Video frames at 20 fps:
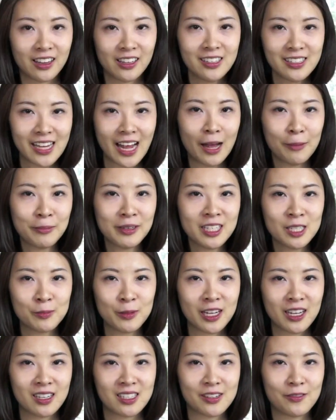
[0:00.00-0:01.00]
This happens
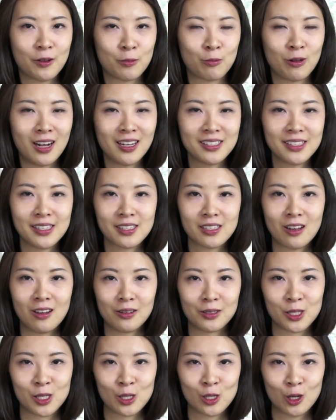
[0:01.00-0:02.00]
because of a process
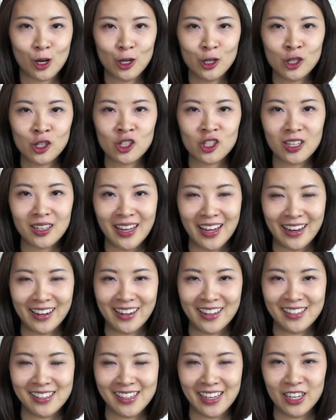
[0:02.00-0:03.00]
called starch
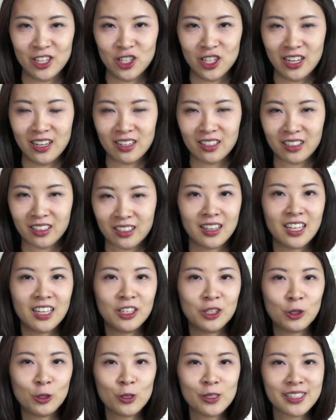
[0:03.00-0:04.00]
gelatinization. The
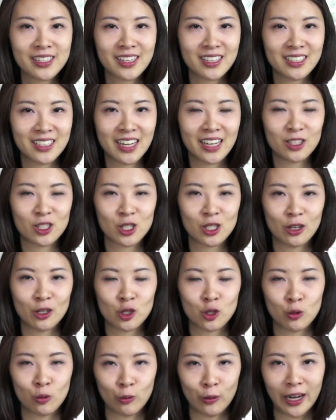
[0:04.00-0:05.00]
noodles contain
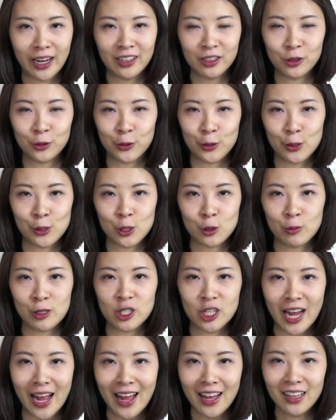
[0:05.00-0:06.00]
starch granules,
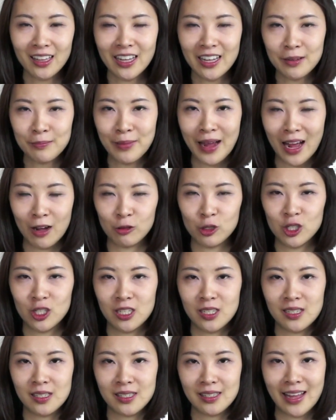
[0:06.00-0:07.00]
which act like
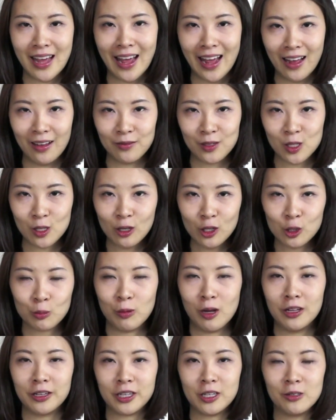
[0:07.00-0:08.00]
pouches that have starch
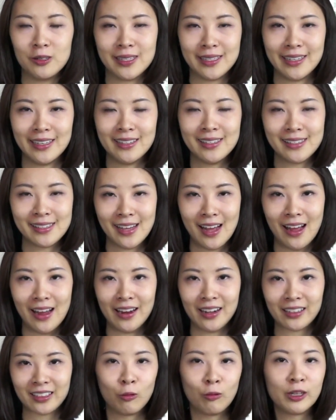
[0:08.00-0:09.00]
molecules
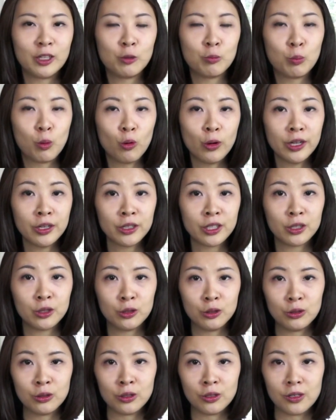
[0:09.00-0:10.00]
inside. When you boil the
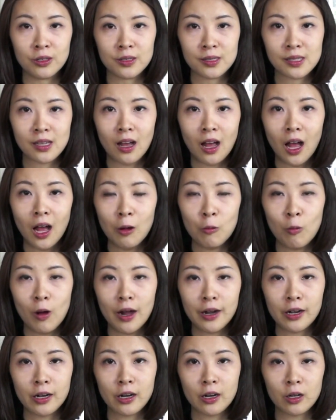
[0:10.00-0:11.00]
noodles, hot
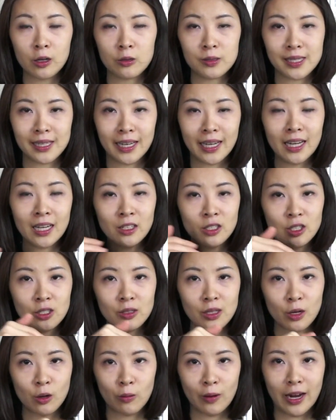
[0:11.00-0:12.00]
water goes
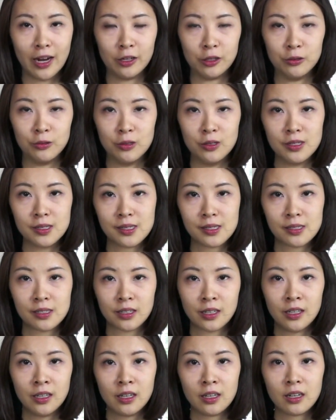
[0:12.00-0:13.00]
into the granules,
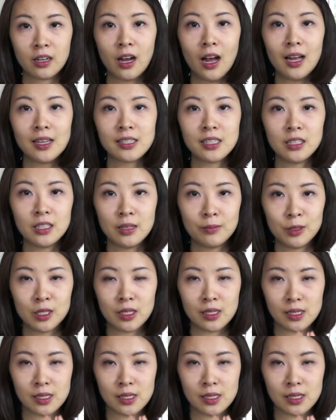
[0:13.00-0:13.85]
causing them to